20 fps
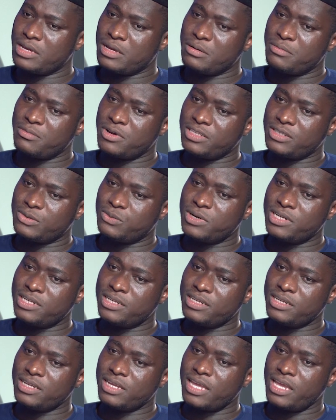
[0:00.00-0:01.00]
But
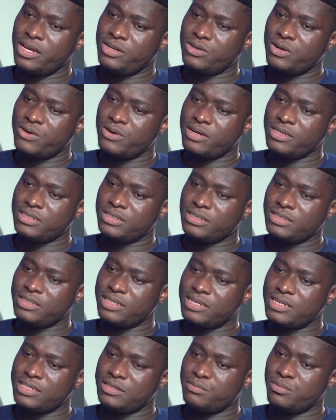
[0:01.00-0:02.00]
when ignorance
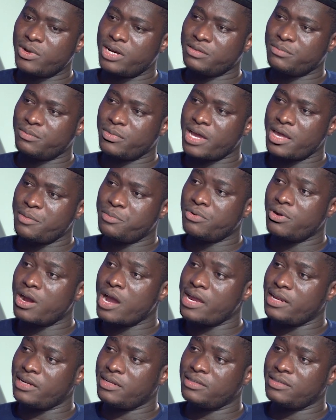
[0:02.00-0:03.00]
is backed by
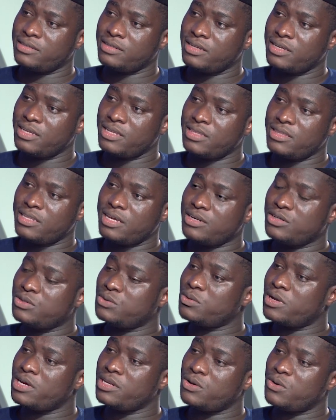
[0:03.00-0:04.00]
pride, that is
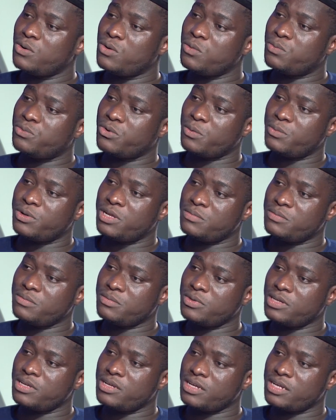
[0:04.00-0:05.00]
where the whole problem
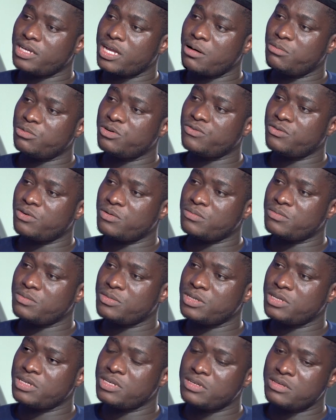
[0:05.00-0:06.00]
comes from.
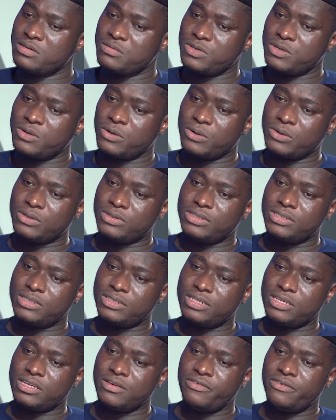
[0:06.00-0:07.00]
Because
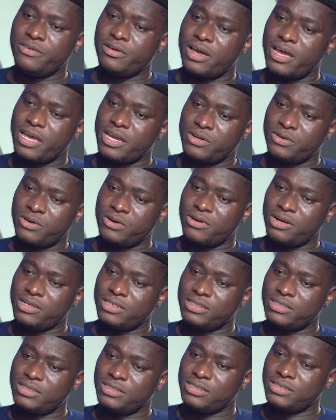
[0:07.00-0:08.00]
if you are
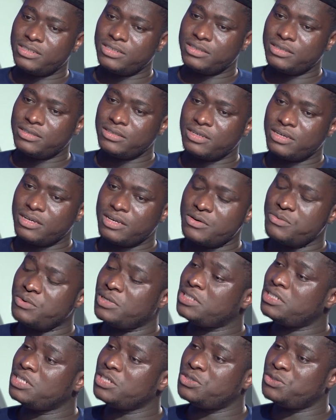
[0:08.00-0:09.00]
ignorant, we
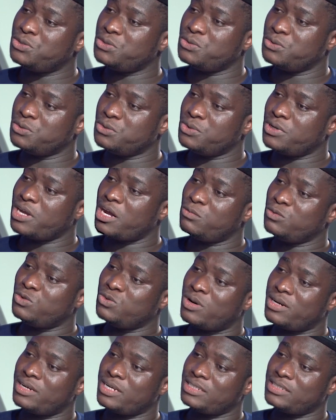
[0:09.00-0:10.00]
teach you, you come
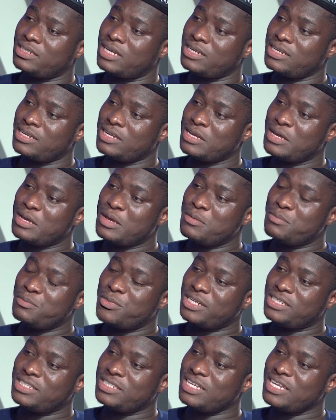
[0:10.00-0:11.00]
to understand.
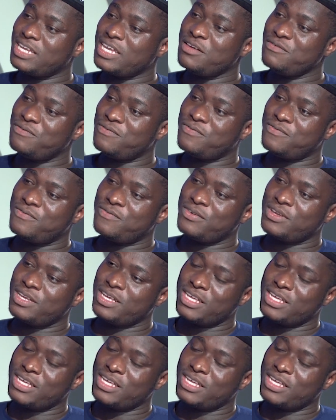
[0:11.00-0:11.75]
But if